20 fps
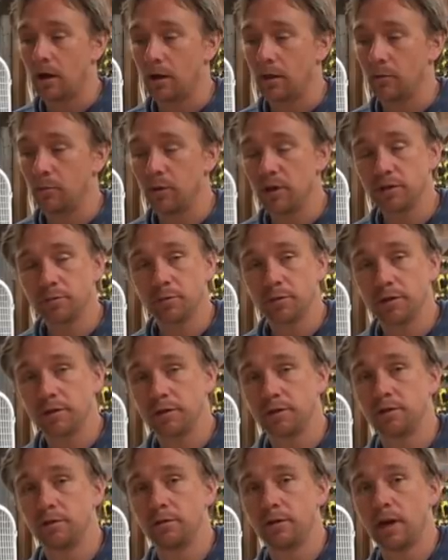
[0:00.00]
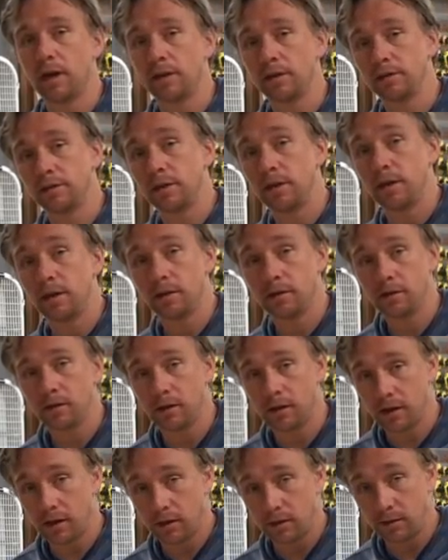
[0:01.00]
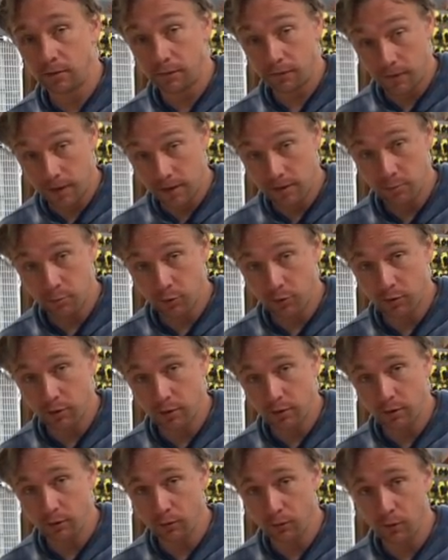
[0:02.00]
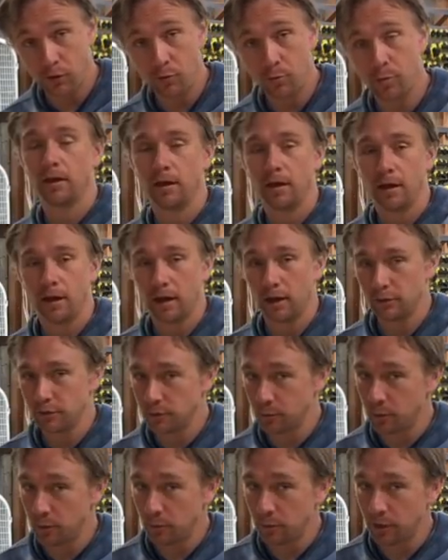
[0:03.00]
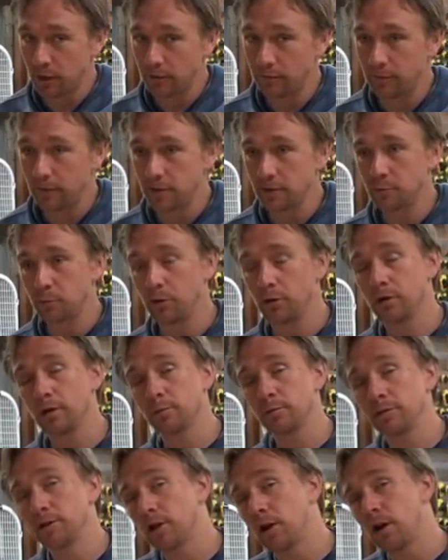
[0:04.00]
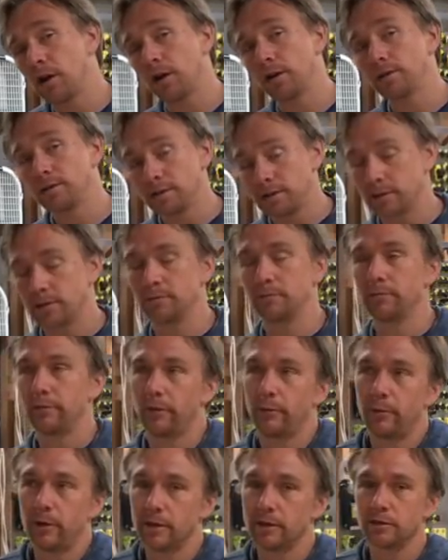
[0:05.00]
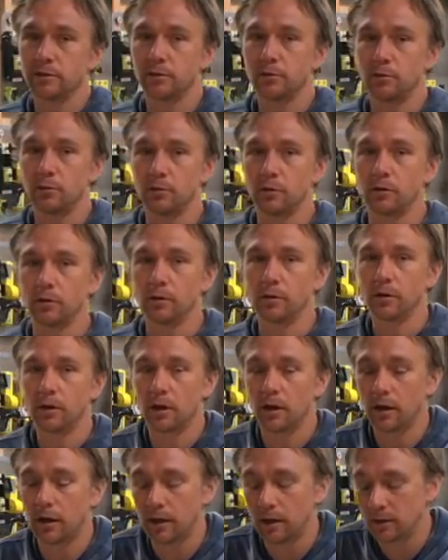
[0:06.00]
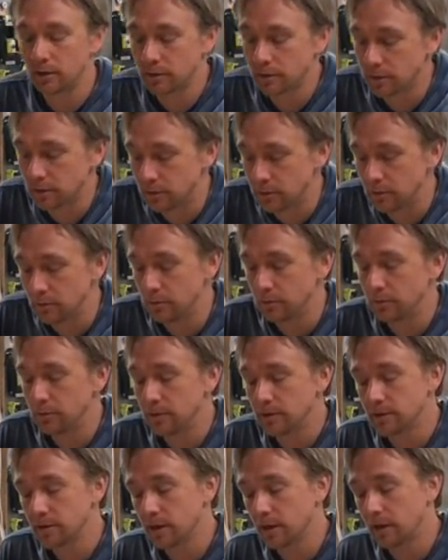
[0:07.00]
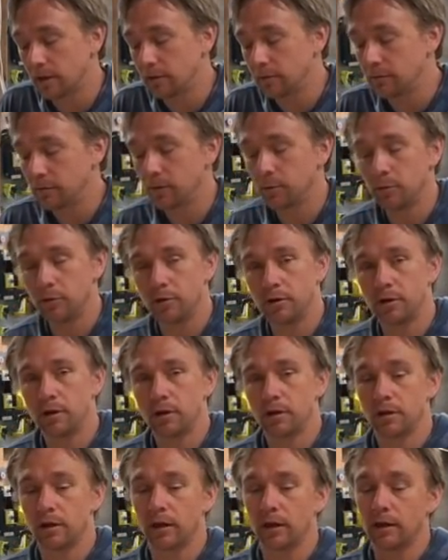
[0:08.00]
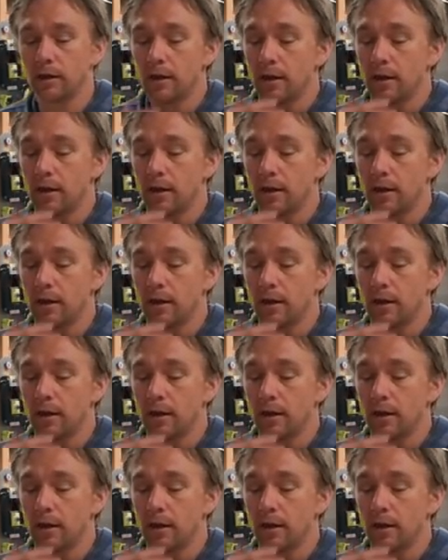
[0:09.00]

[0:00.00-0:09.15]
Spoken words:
the best place to do that is the Inclined Facebook group. I know some people hate Facebook. I'm sorry. It's just the best tool to do this kind of community thing.